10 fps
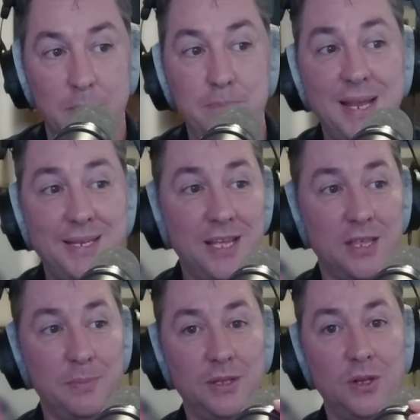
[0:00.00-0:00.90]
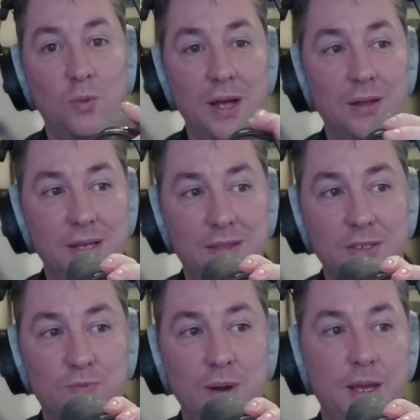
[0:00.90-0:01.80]
It may take them a little while to get
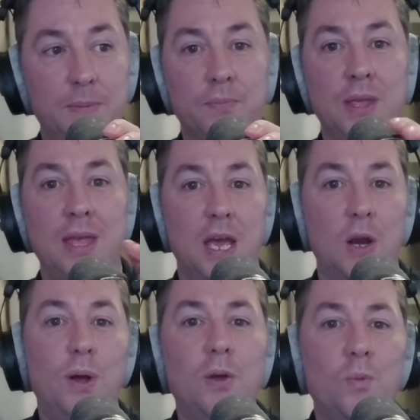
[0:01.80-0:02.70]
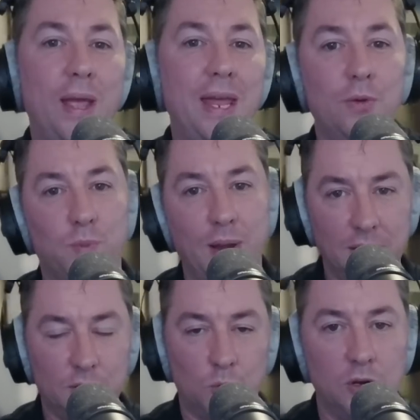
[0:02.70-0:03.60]
this ready. And while awaiting
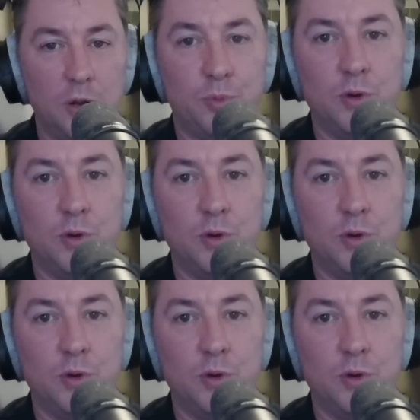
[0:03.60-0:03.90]
regulatory